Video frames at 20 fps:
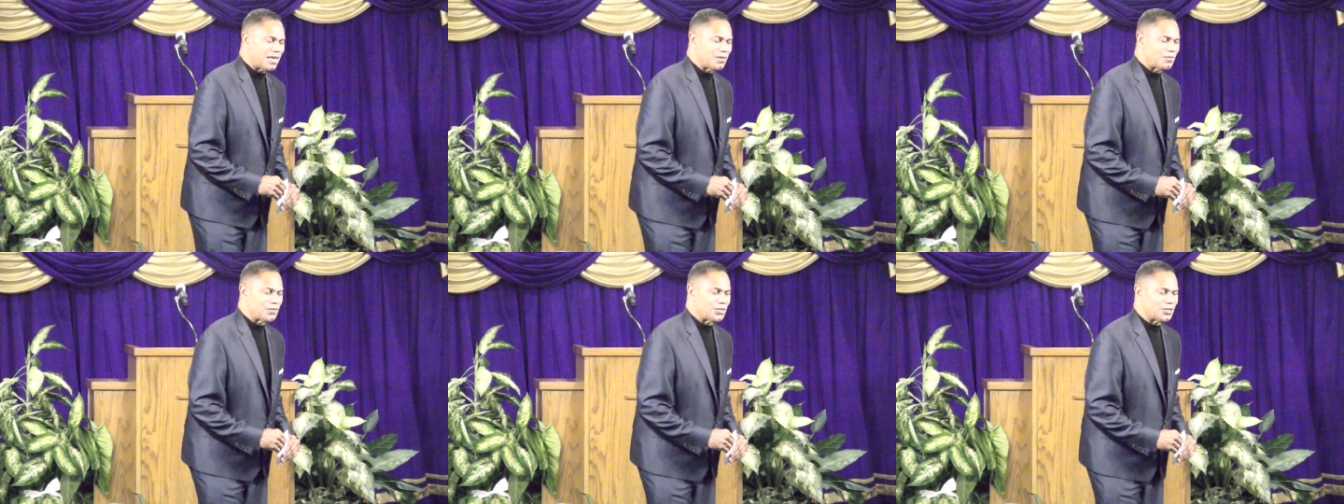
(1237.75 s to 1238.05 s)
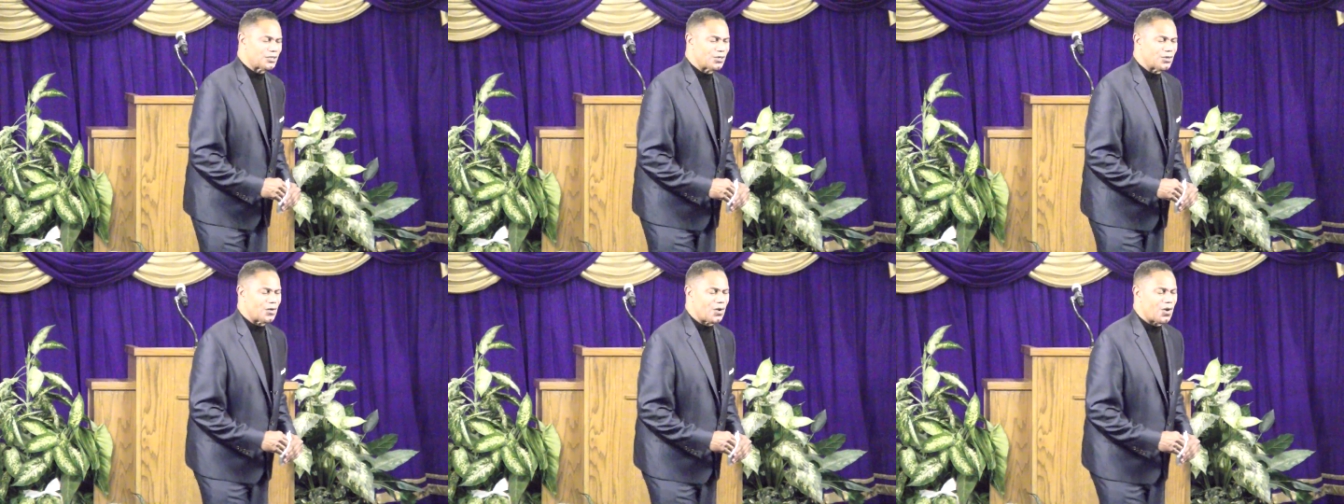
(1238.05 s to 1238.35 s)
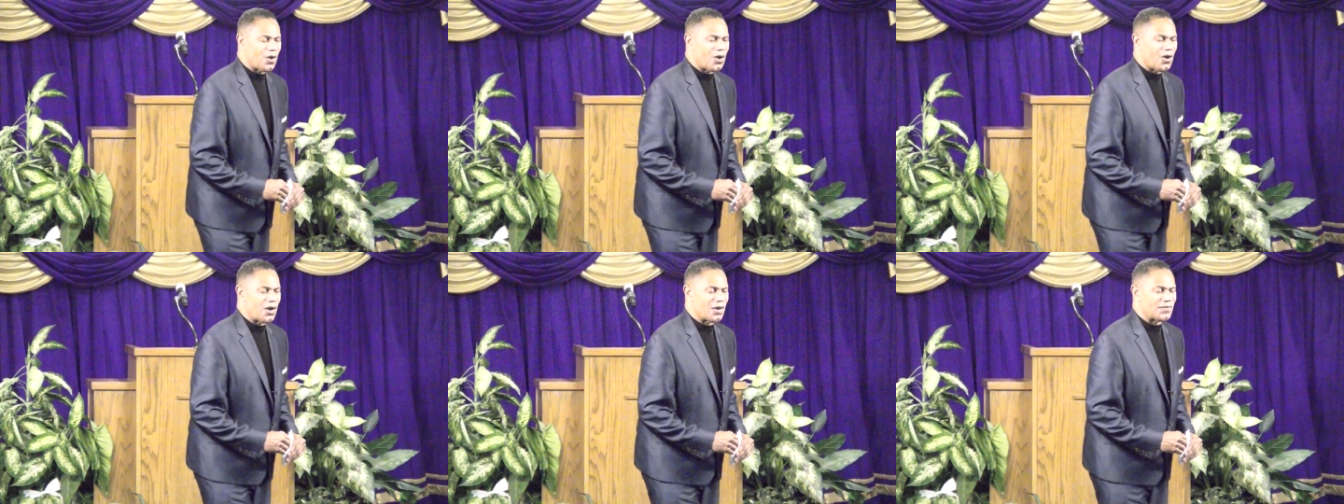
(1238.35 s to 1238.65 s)
It was so
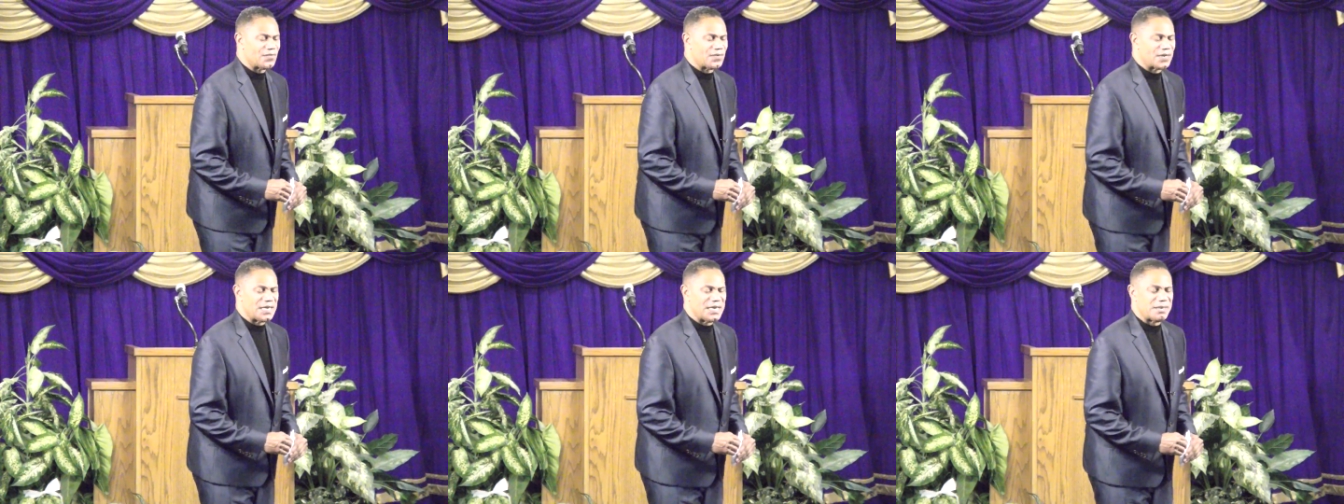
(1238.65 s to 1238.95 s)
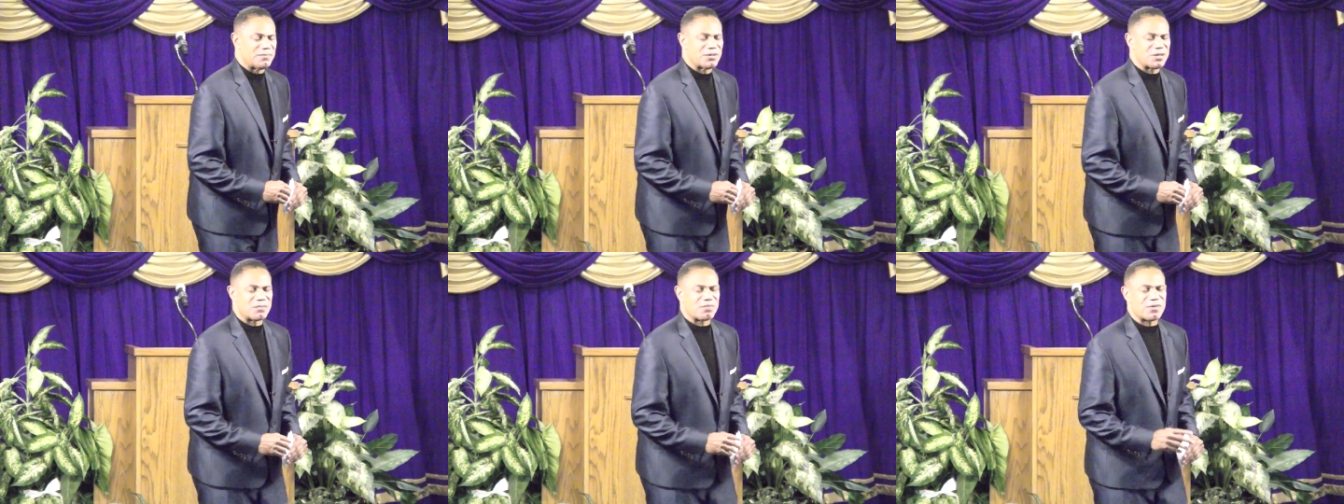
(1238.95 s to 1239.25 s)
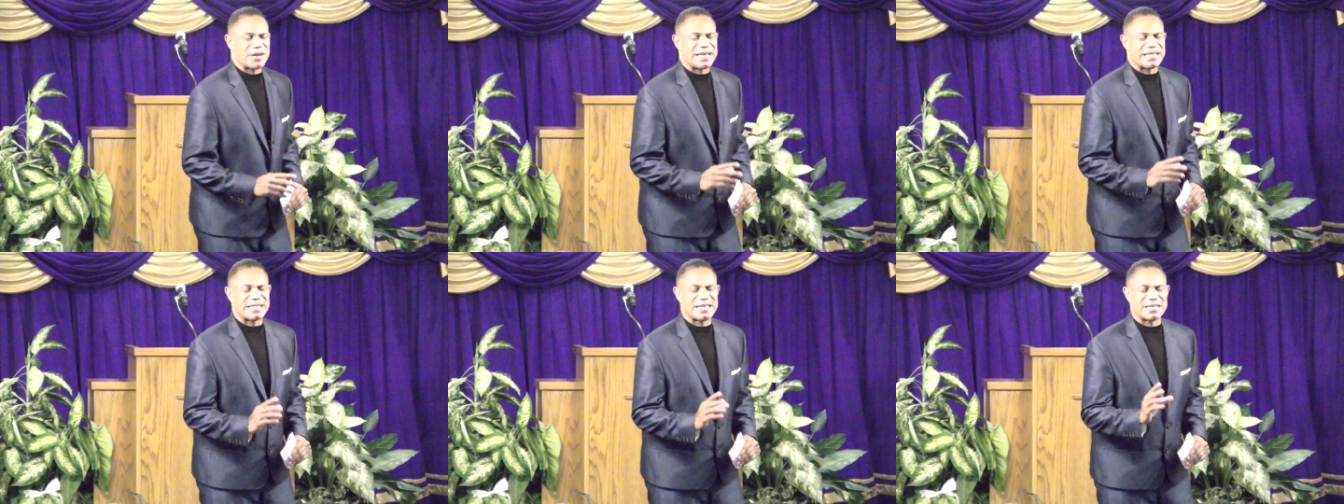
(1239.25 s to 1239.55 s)
hard for them to
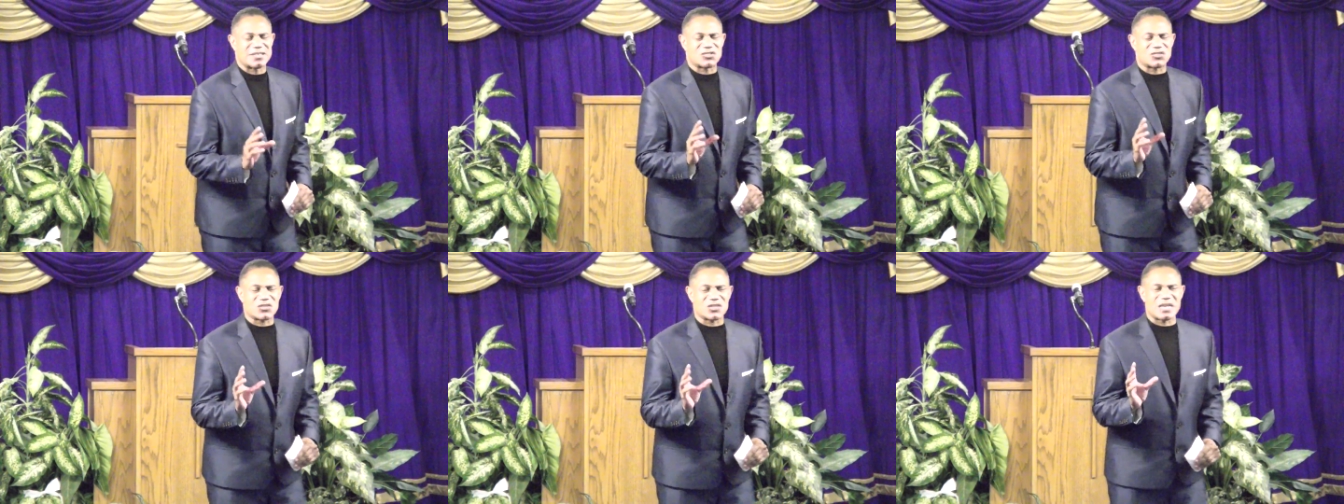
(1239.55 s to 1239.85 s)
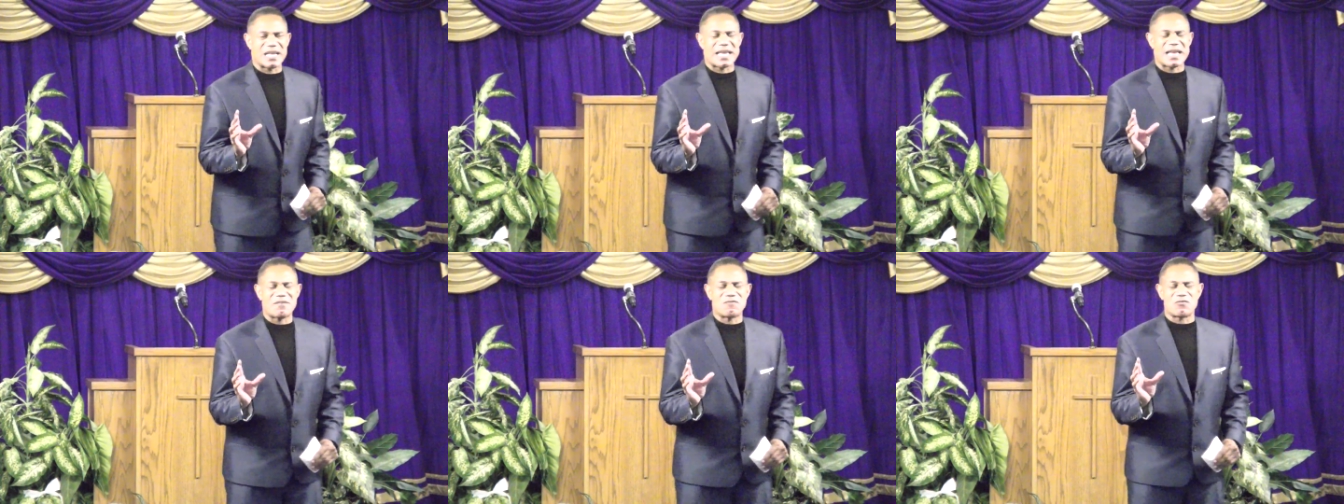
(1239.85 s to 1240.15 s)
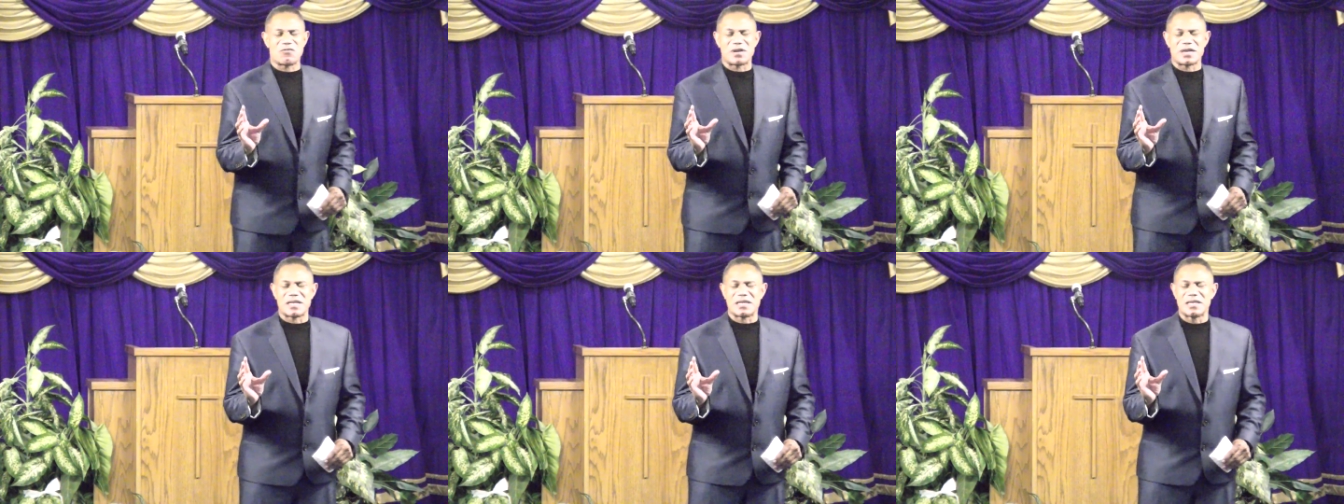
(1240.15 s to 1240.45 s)
break that
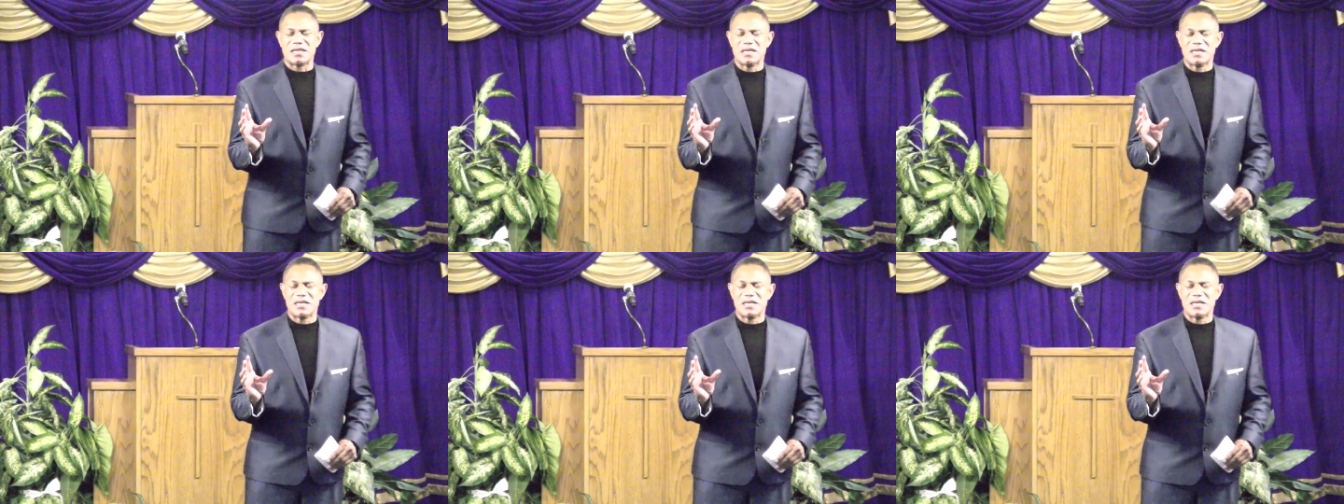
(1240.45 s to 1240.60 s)
slavery